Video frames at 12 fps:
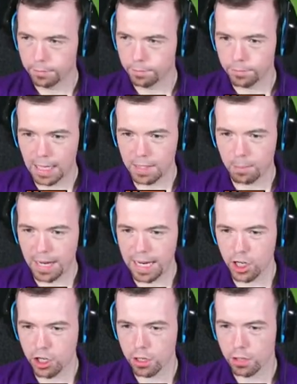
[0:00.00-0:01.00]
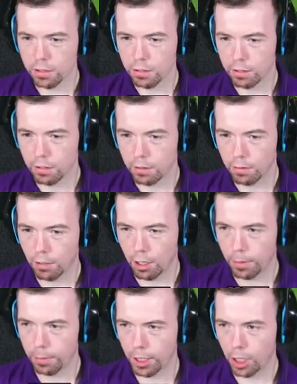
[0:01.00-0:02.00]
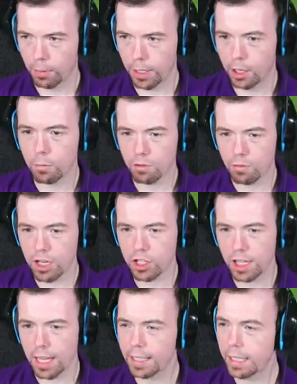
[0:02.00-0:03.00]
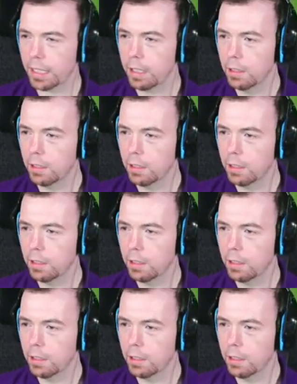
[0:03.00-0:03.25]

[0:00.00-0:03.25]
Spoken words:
That's Pish. Oh, here we go. Here comes Reggie Leckie.